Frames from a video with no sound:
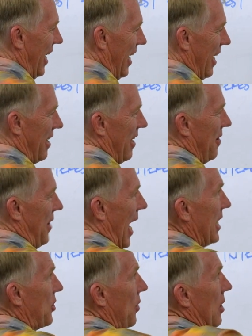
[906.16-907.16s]
And
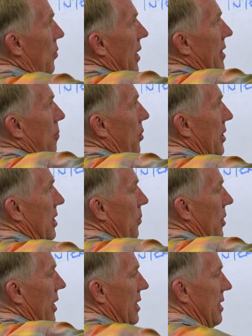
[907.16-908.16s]
that's really what the
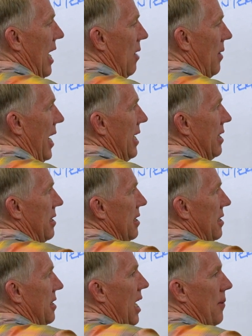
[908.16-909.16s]
principle is now, right? It's the
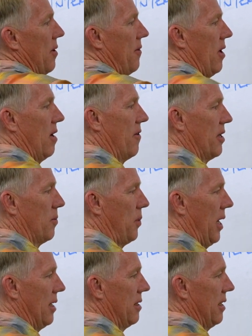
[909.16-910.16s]
sum of all of our
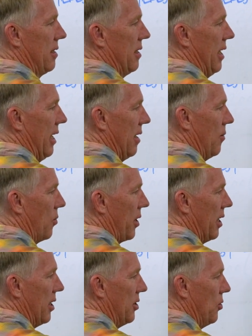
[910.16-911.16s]
deposits, and we're
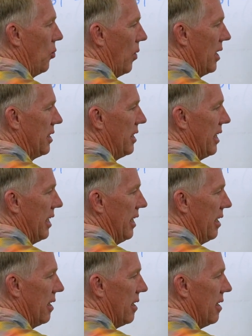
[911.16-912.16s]
going to do
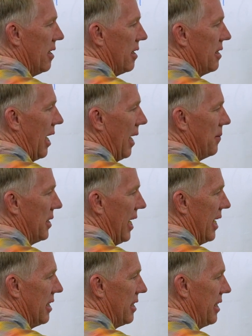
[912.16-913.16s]
1D times
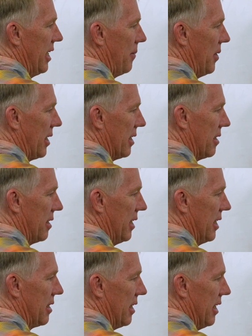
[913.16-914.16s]
NT because
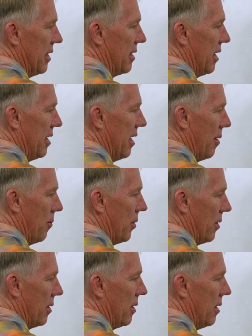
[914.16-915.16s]
this is the
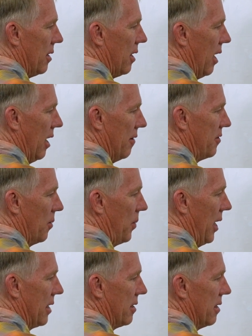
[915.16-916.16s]
number of
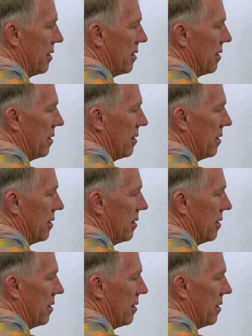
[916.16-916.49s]
deposits